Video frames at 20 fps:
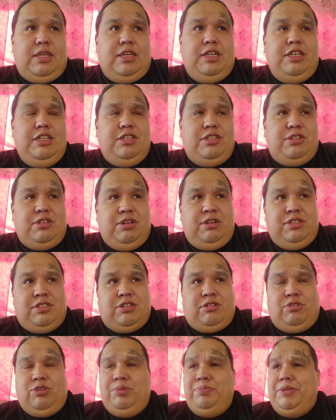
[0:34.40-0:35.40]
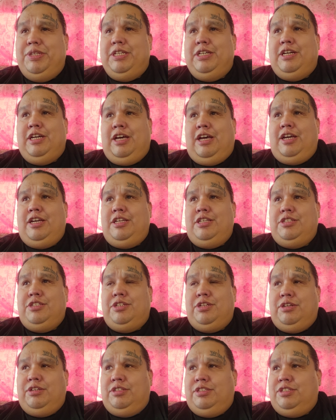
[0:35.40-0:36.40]
He starts grooming the guy. He
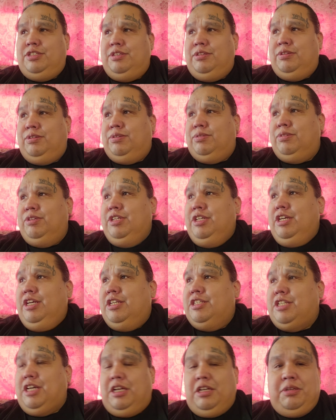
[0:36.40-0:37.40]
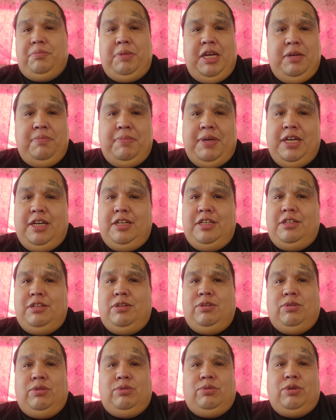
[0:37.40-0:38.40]
starts, you know, telling him, hey, man,
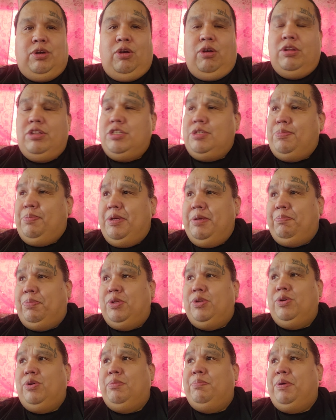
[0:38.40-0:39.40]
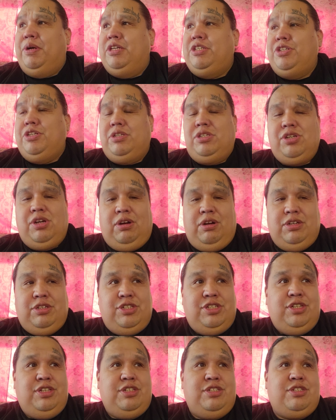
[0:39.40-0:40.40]
you know, all these people know about your
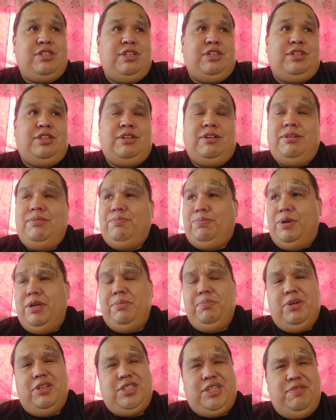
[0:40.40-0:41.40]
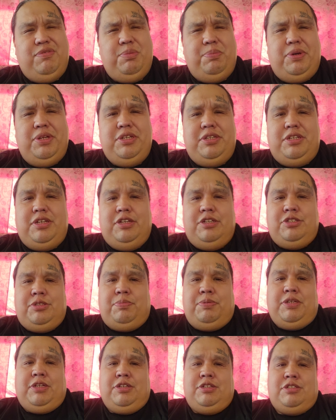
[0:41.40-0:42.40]
charges. And, and pretty much everybody does
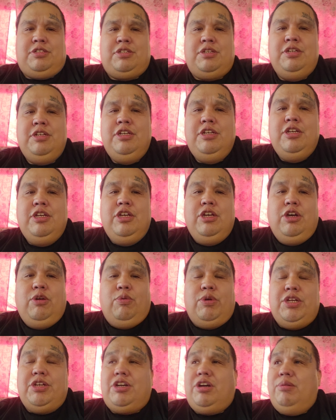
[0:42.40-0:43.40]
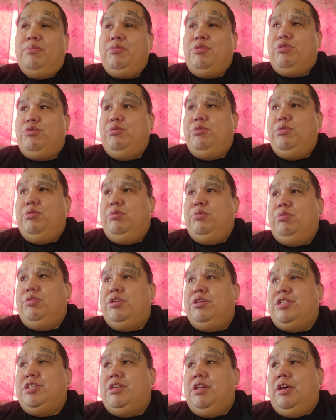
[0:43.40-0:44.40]
because when you come through
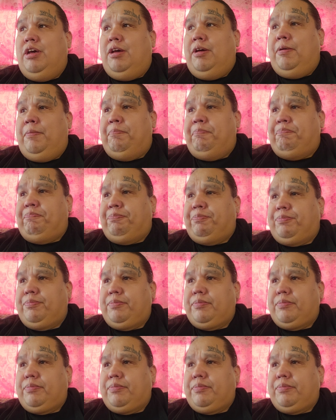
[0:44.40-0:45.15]
the um,